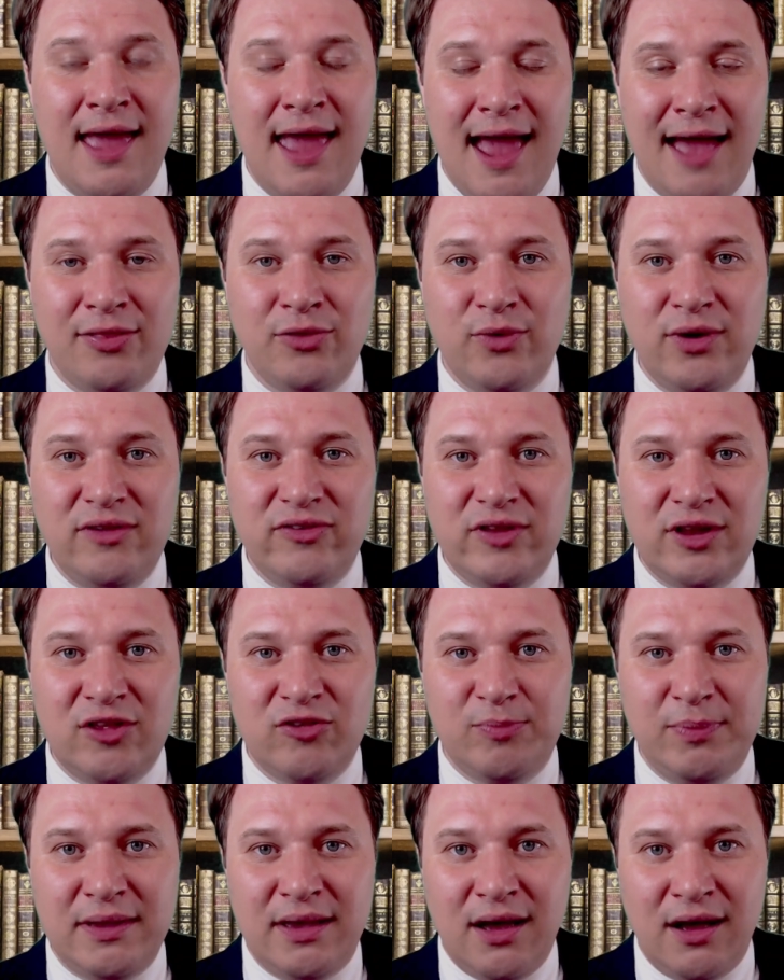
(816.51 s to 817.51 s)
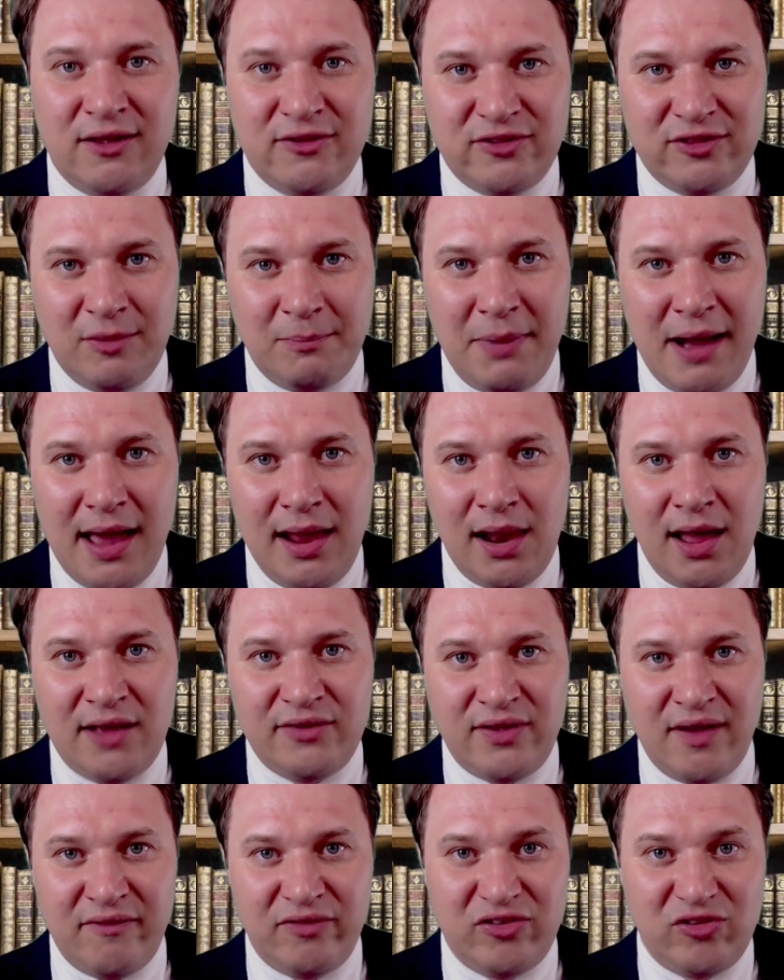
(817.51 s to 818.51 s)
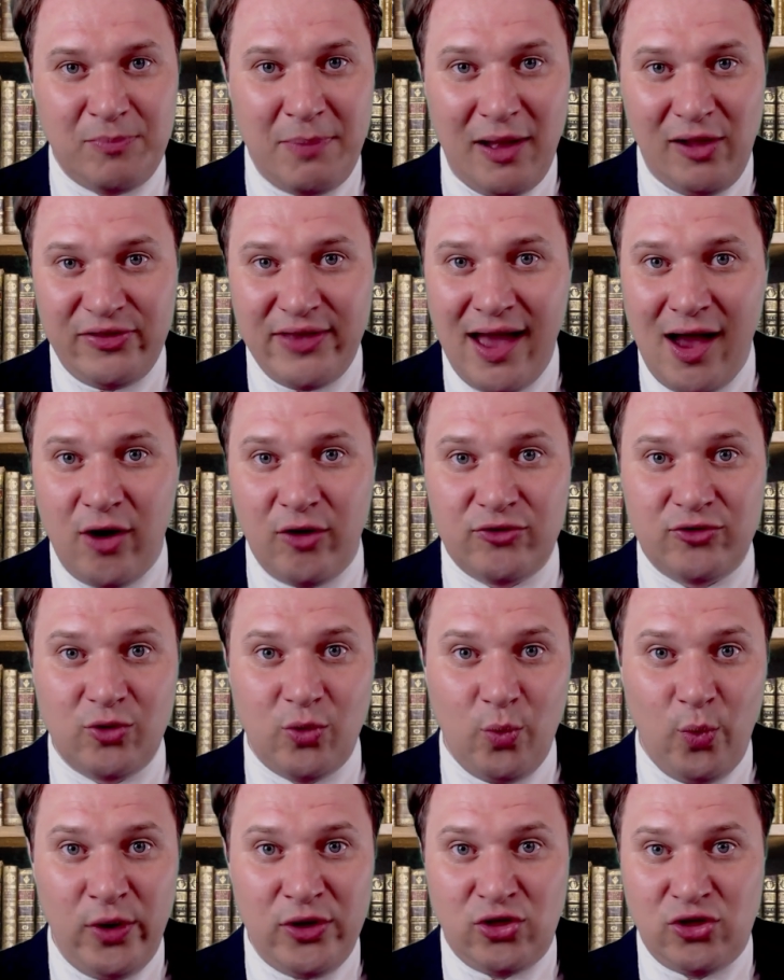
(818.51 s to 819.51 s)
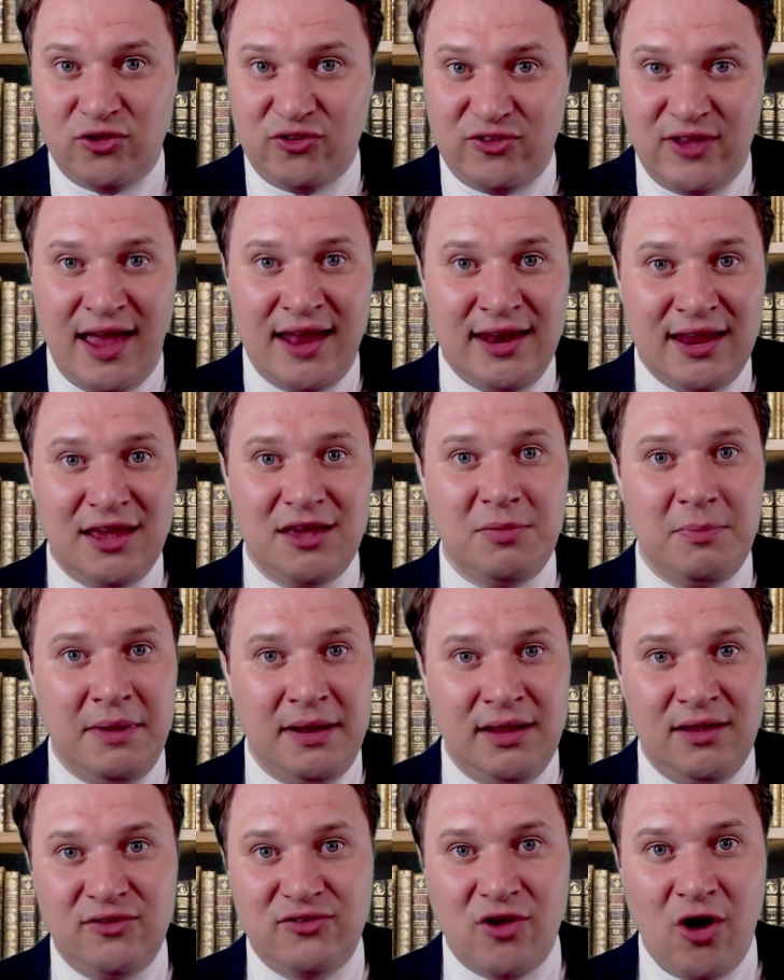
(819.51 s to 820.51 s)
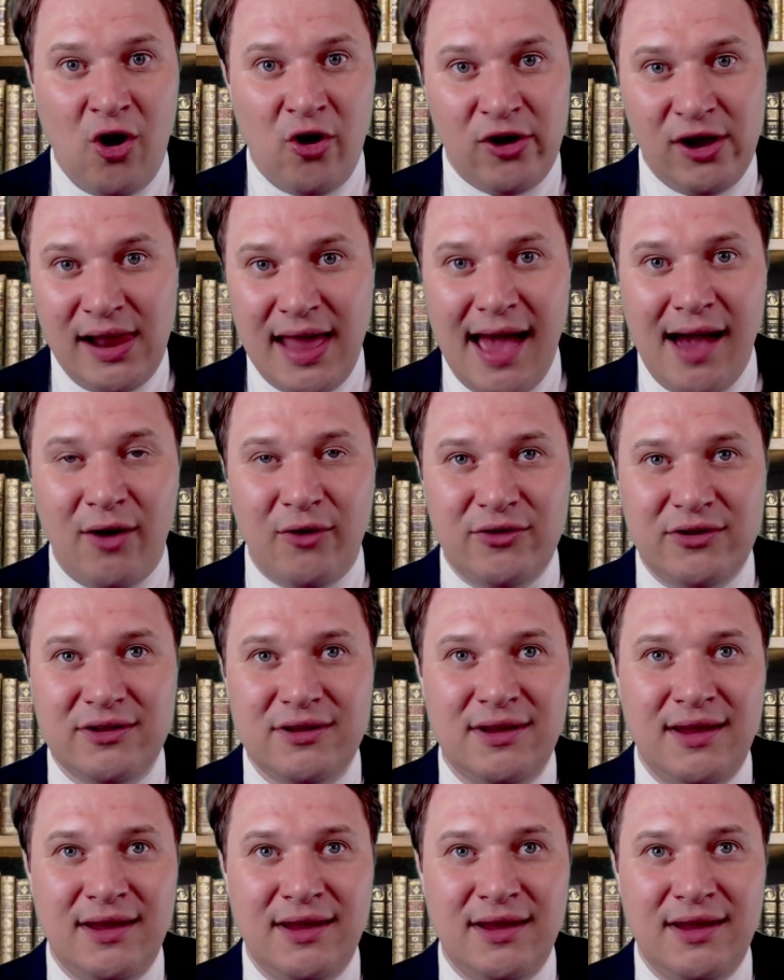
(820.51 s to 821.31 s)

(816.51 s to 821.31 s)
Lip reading: And the reason is because the bylaws have spelt out which standing committees are allowed.